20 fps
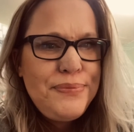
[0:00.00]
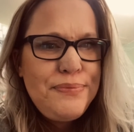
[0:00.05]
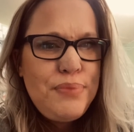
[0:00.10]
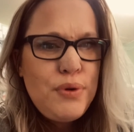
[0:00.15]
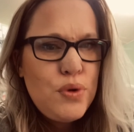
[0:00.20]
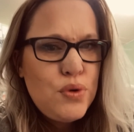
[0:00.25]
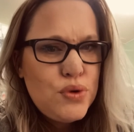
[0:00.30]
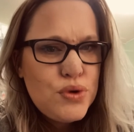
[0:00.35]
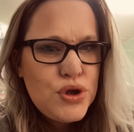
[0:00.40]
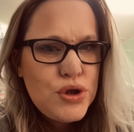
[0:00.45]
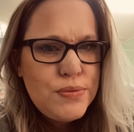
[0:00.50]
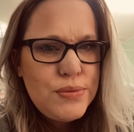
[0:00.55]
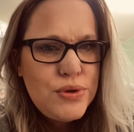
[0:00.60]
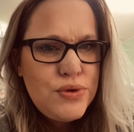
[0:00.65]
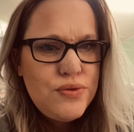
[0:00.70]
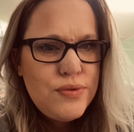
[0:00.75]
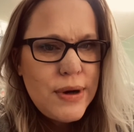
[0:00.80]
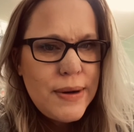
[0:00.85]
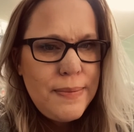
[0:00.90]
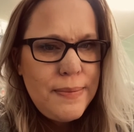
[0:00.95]

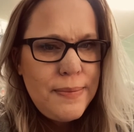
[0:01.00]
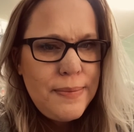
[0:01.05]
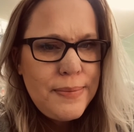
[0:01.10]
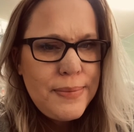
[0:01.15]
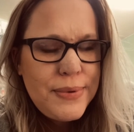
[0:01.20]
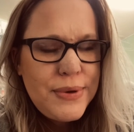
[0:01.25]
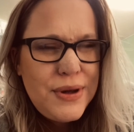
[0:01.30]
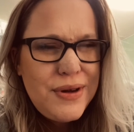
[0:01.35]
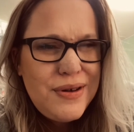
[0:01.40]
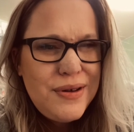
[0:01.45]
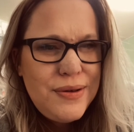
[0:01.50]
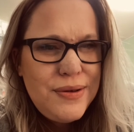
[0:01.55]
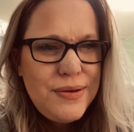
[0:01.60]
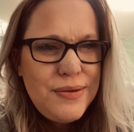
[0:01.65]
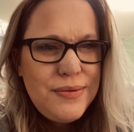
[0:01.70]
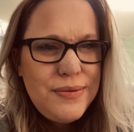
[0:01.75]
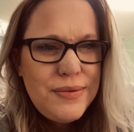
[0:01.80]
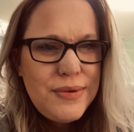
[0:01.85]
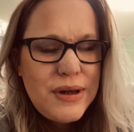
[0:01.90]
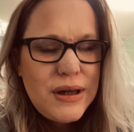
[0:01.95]
portable ramp, you
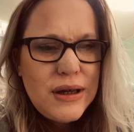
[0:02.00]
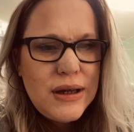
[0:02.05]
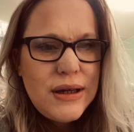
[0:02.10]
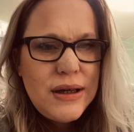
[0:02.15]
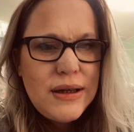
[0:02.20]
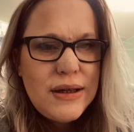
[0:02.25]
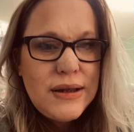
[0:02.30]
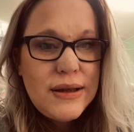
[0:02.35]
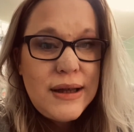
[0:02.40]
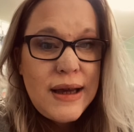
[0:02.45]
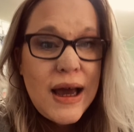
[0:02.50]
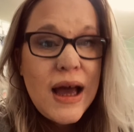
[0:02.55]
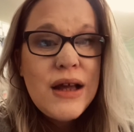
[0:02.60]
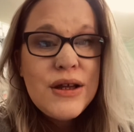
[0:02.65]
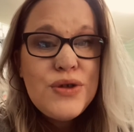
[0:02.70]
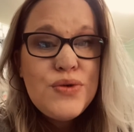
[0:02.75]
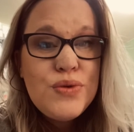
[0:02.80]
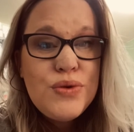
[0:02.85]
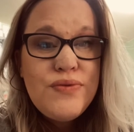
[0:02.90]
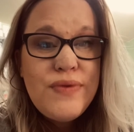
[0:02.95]
know, like the
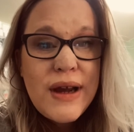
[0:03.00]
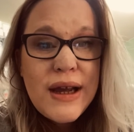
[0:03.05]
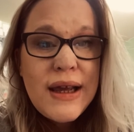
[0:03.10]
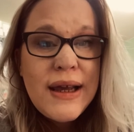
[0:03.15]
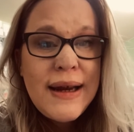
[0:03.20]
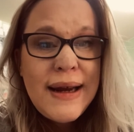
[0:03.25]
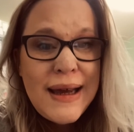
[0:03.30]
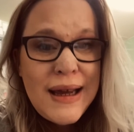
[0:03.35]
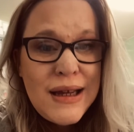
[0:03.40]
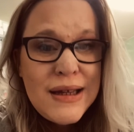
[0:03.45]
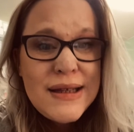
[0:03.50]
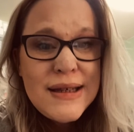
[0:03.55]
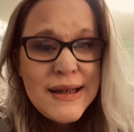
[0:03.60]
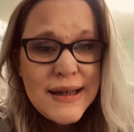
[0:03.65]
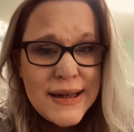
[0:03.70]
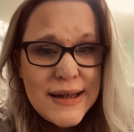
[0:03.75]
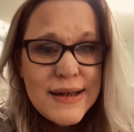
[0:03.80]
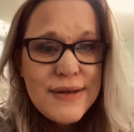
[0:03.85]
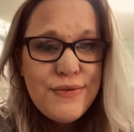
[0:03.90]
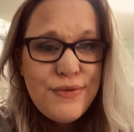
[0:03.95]
actual
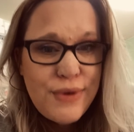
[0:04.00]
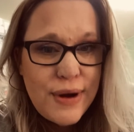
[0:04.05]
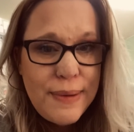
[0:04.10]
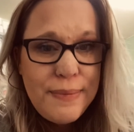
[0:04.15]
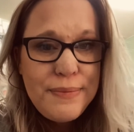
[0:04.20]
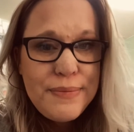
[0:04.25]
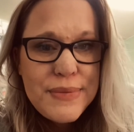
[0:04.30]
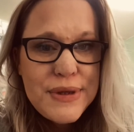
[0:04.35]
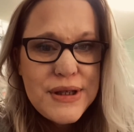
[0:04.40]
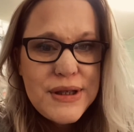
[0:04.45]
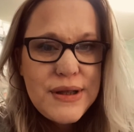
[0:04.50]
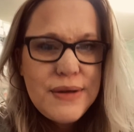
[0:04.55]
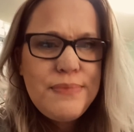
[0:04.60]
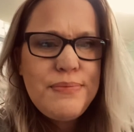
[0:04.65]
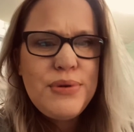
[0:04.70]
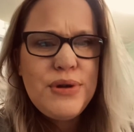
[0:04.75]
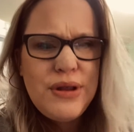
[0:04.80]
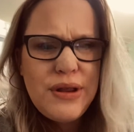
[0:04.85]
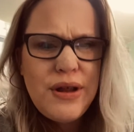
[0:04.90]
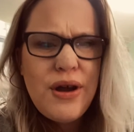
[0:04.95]
regulated ramps that
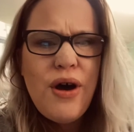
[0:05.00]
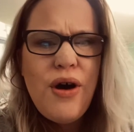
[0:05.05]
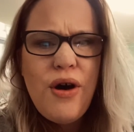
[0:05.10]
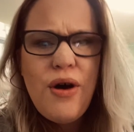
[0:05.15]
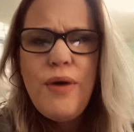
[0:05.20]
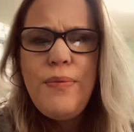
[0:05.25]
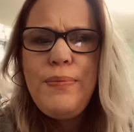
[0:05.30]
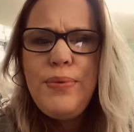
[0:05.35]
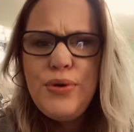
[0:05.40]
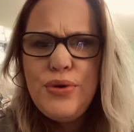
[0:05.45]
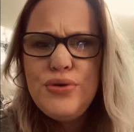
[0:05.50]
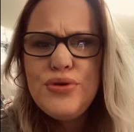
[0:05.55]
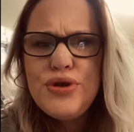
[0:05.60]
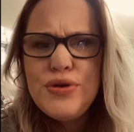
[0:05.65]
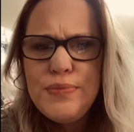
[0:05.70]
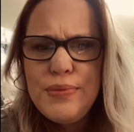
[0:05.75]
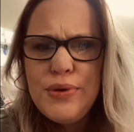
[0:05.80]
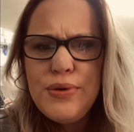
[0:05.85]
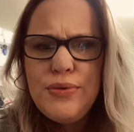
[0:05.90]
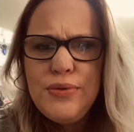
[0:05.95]
are
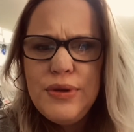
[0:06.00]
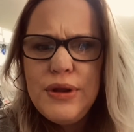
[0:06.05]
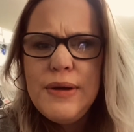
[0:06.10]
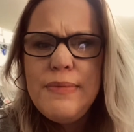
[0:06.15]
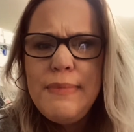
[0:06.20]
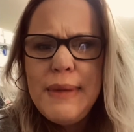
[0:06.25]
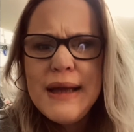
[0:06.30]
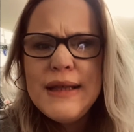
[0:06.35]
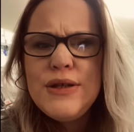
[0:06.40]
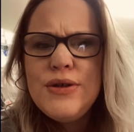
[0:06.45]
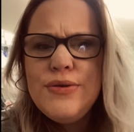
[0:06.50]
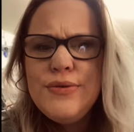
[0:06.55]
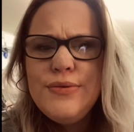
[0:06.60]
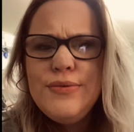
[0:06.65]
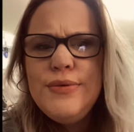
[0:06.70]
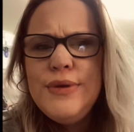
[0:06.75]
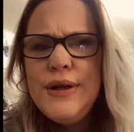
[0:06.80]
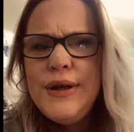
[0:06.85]
portable, the metal